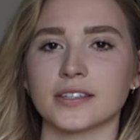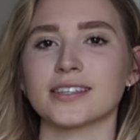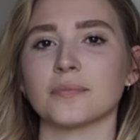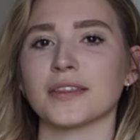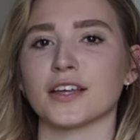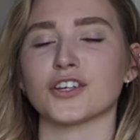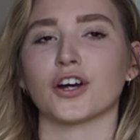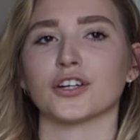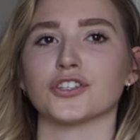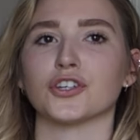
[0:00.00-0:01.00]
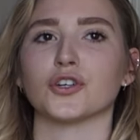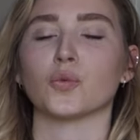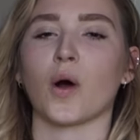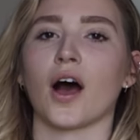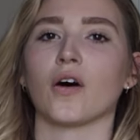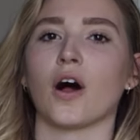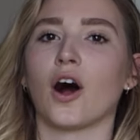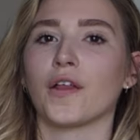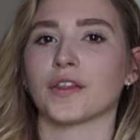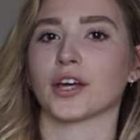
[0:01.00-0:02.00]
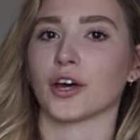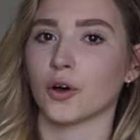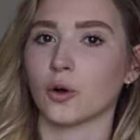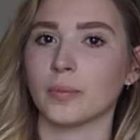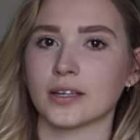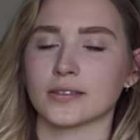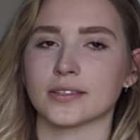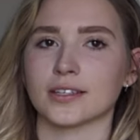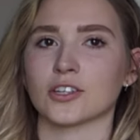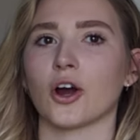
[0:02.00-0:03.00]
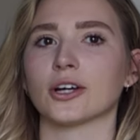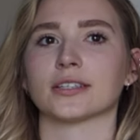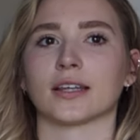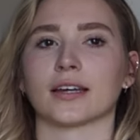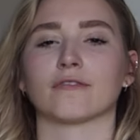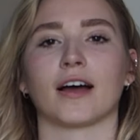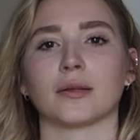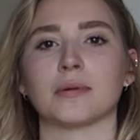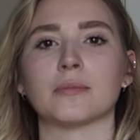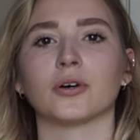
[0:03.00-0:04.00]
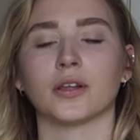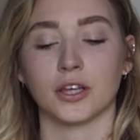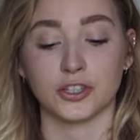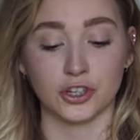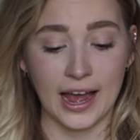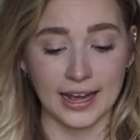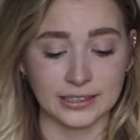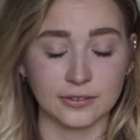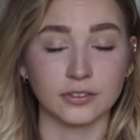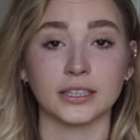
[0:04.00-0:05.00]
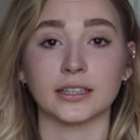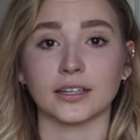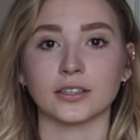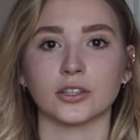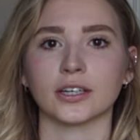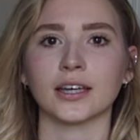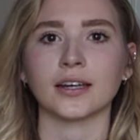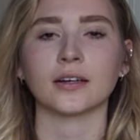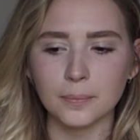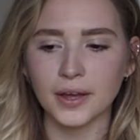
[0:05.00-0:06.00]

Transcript: This is something that's hardest to do while on the go because it's hard to like find people unless you're actively like looking.